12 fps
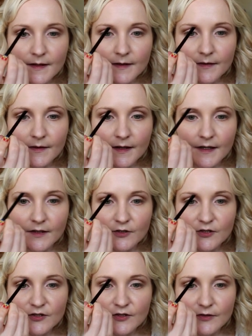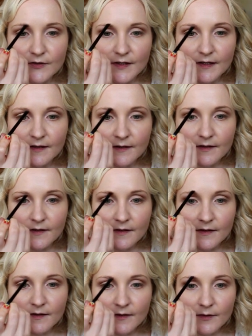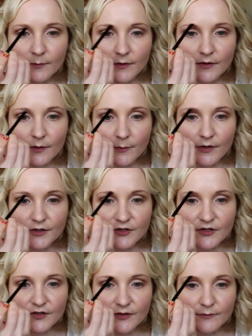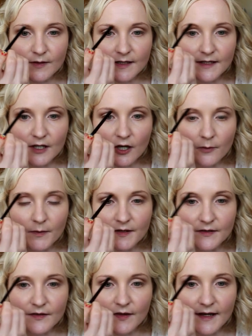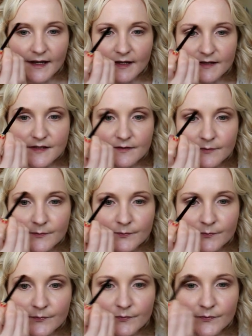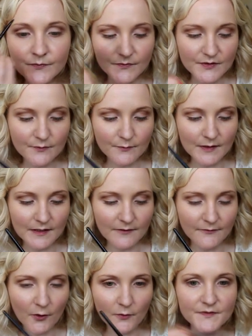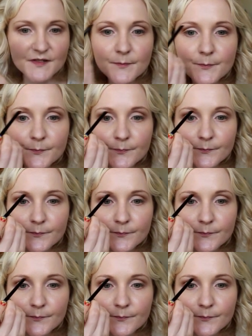And then just using the brush, just really go into the hairs so it really evolves in.